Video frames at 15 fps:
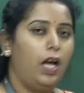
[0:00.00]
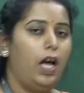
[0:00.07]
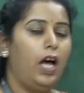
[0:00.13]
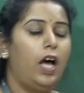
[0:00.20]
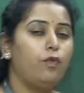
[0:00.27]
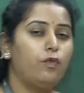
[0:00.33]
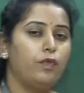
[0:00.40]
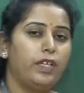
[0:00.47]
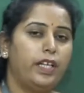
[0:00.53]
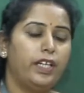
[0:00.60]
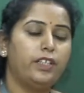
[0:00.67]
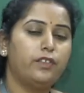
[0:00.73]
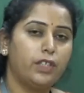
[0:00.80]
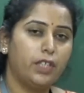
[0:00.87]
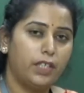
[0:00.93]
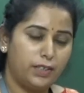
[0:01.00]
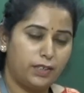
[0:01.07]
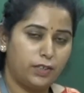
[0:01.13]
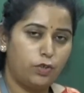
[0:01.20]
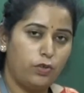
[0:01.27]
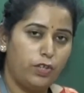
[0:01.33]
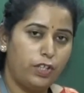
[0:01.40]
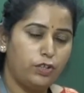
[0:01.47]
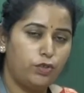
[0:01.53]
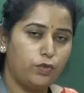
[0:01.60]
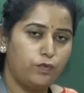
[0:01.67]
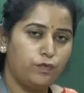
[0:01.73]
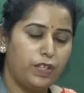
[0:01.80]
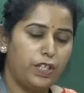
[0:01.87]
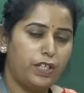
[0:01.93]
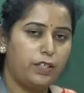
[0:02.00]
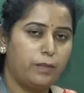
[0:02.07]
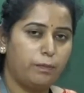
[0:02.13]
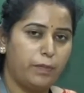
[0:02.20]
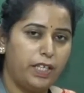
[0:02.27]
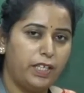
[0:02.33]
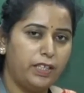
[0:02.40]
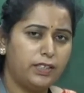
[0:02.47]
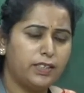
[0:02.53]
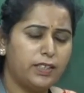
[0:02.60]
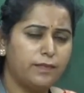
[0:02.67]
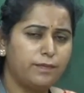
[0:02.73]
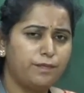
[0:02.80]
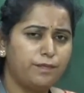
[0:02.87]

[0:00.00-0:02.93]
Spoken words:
how it is going to work means,